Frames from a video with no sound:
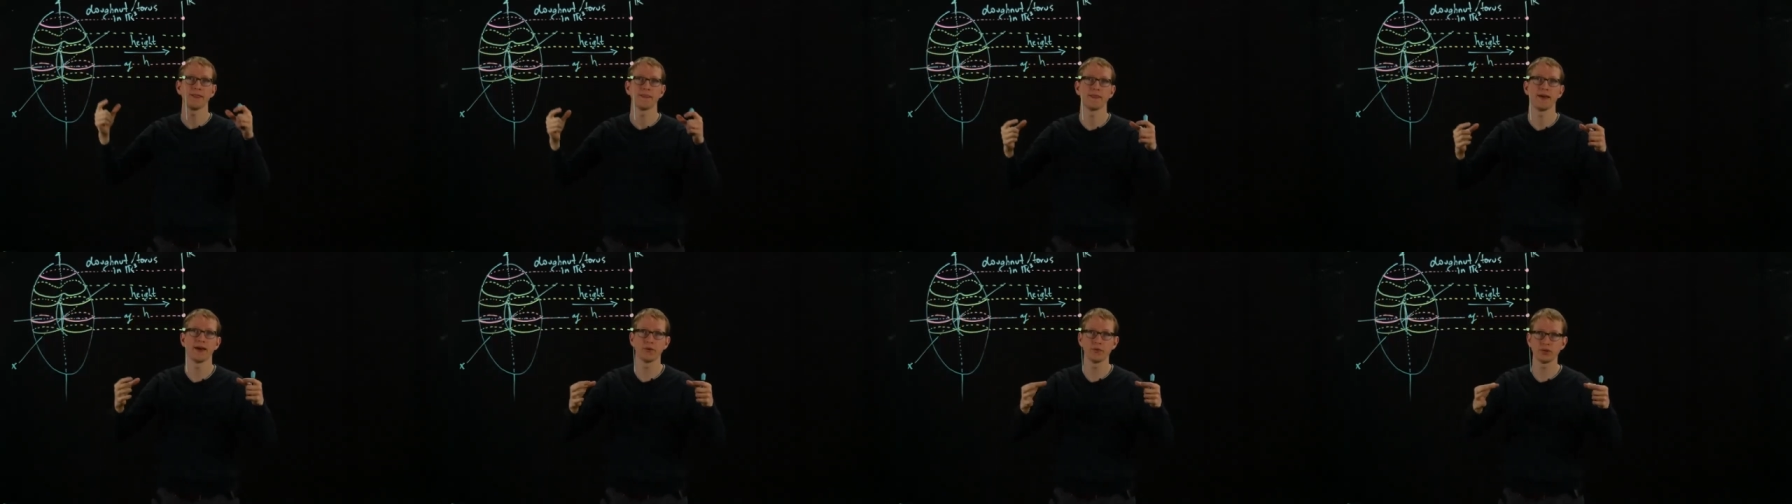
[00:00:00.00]

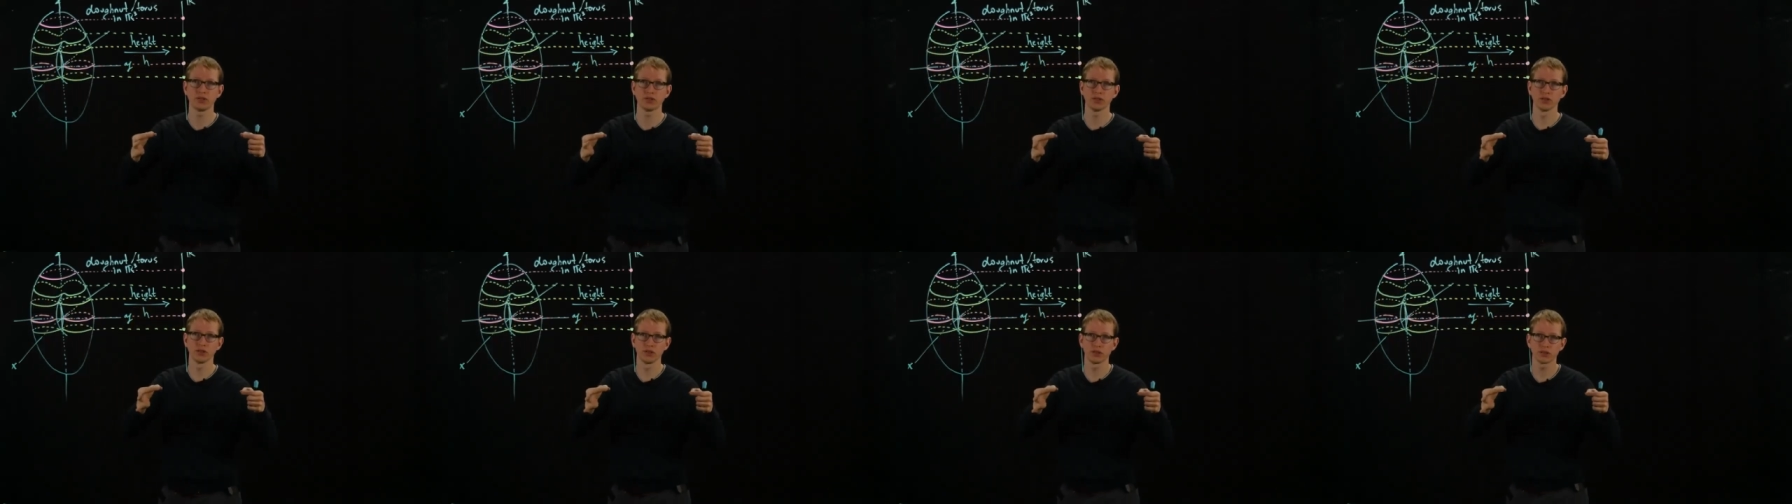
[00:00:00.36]
at
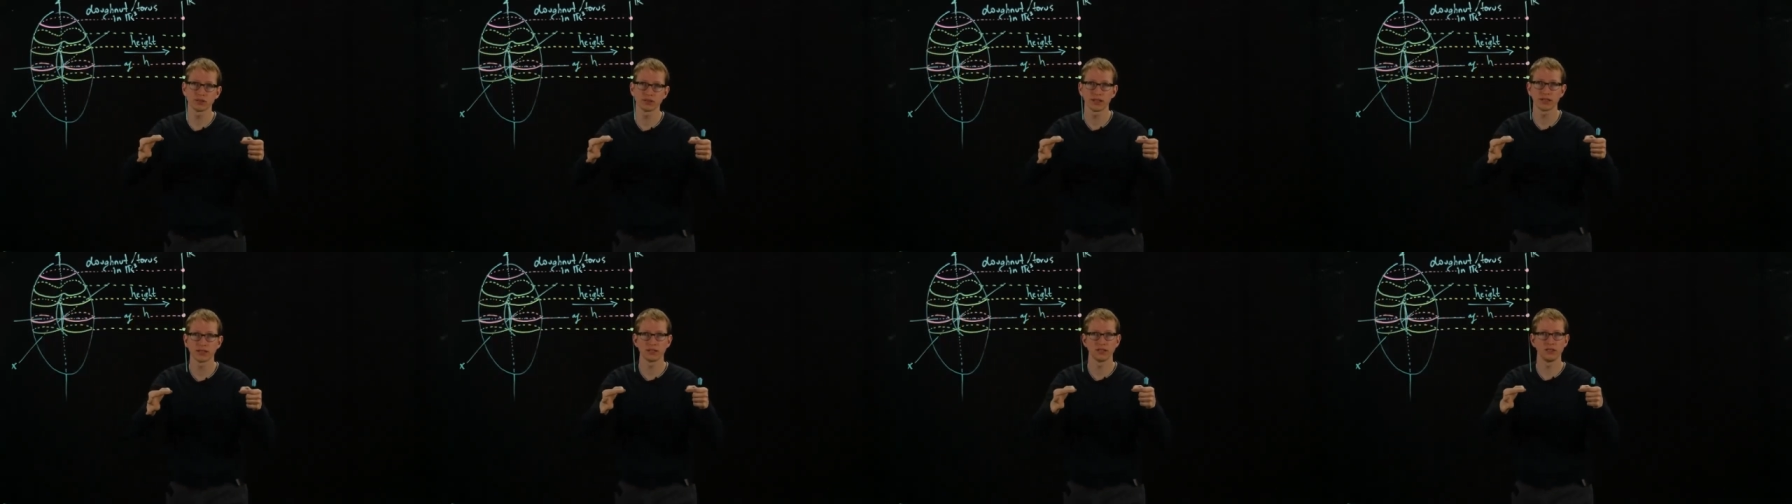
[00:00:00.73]
which it
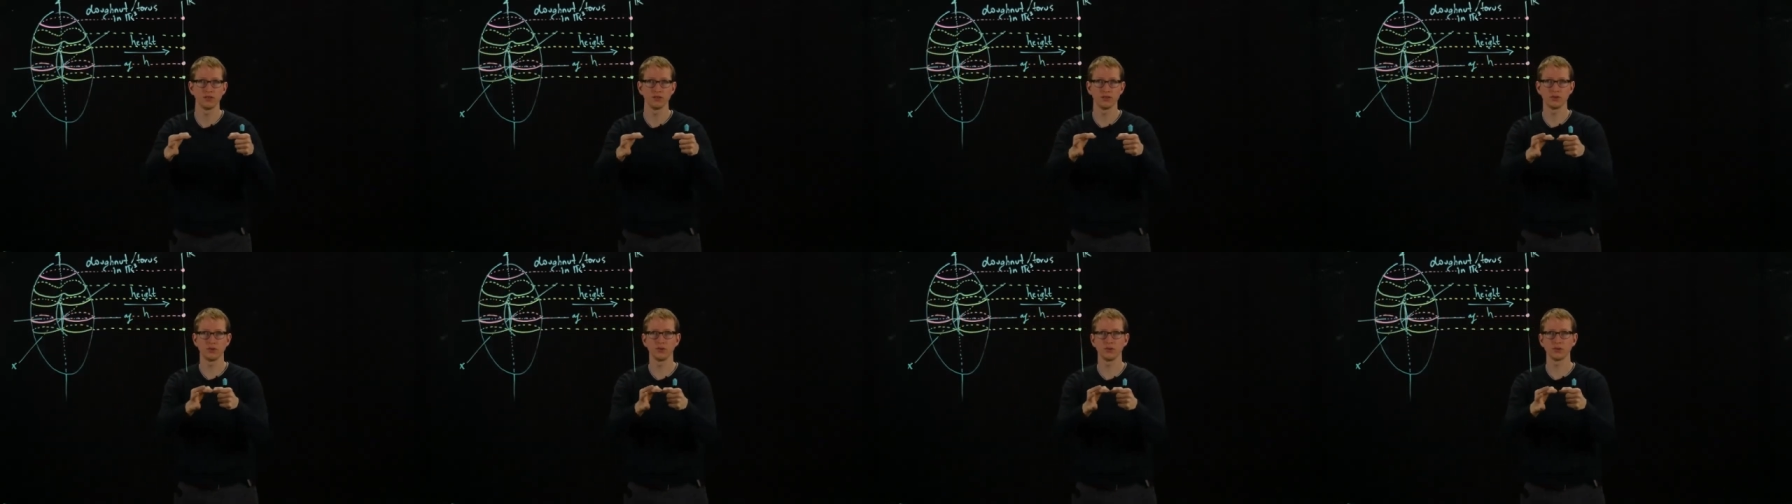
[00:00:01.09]
looks like
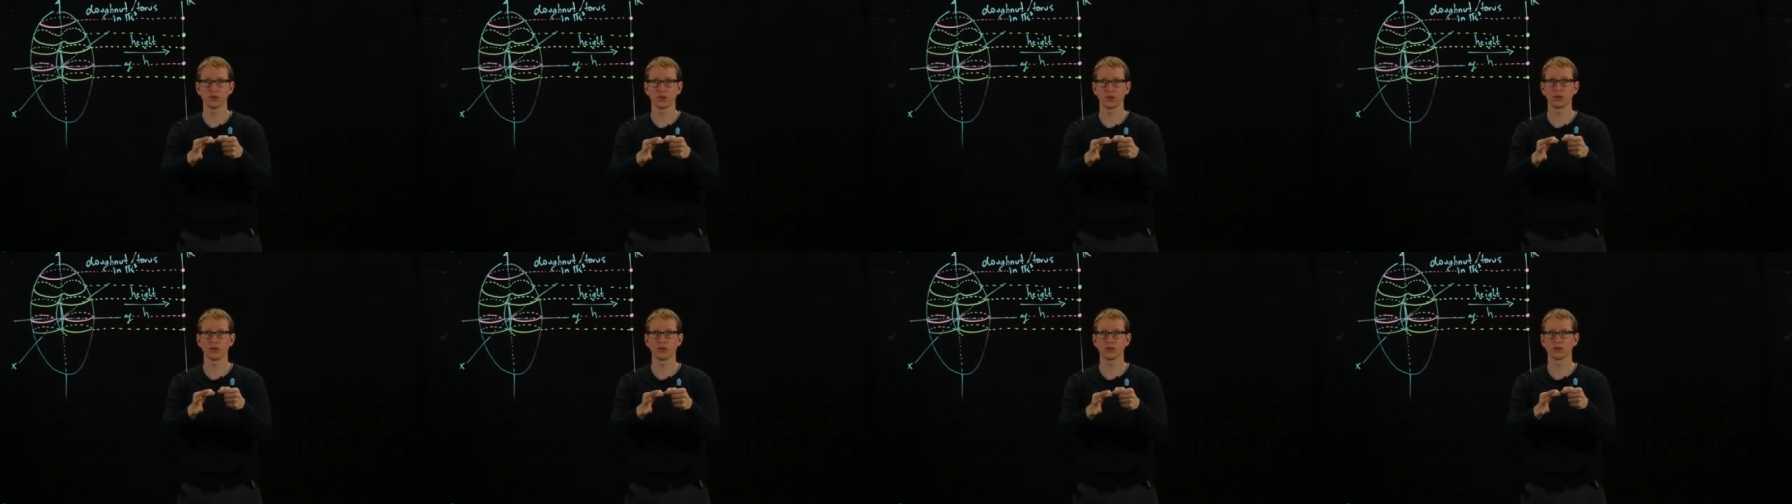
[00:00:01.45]
these two
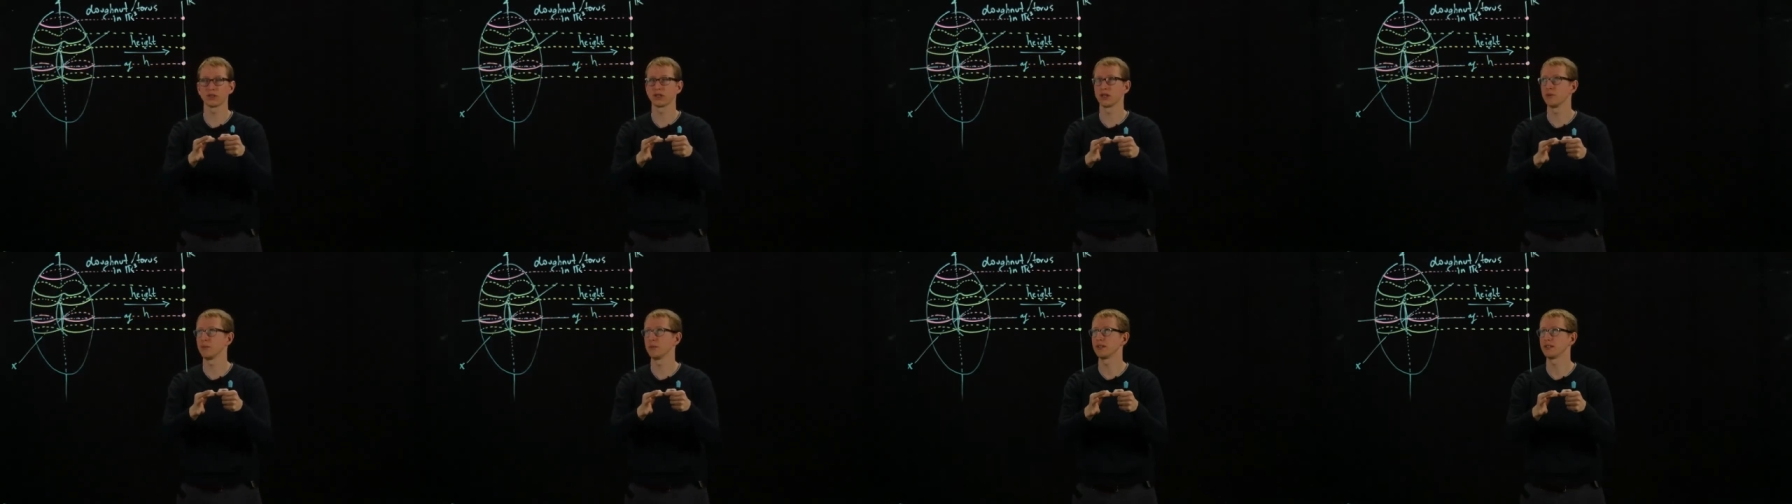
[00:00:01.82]
circles are
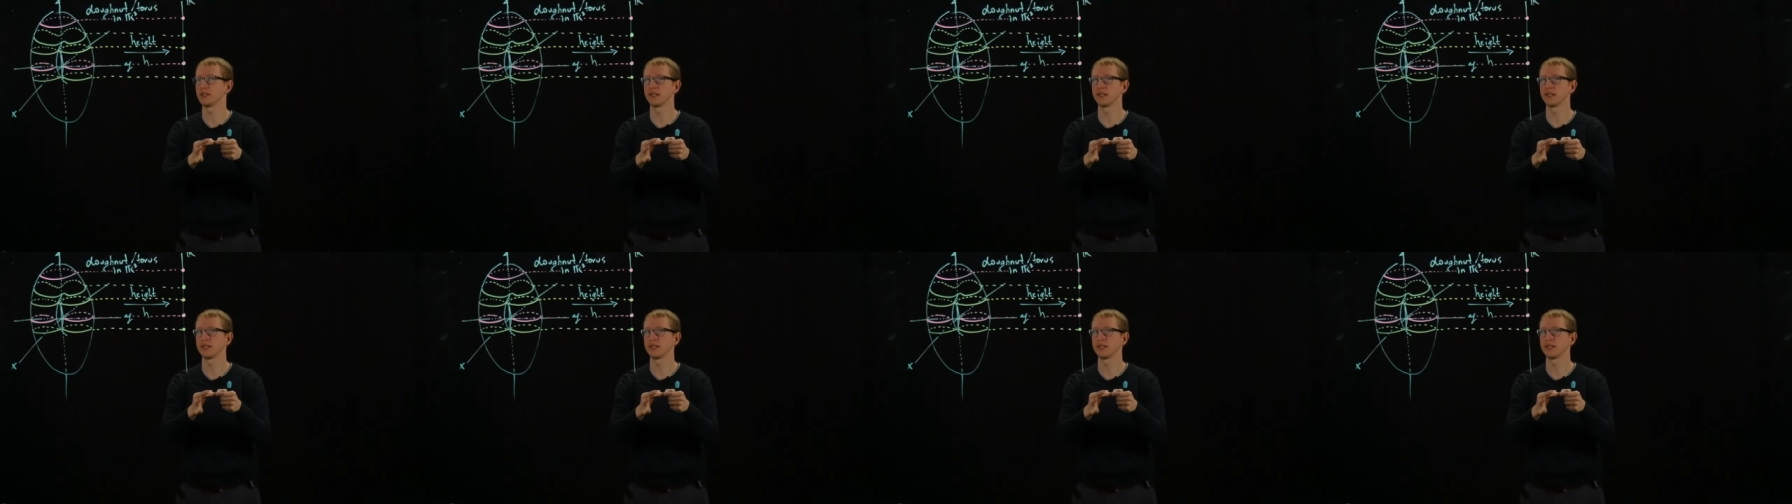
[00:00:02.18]
coming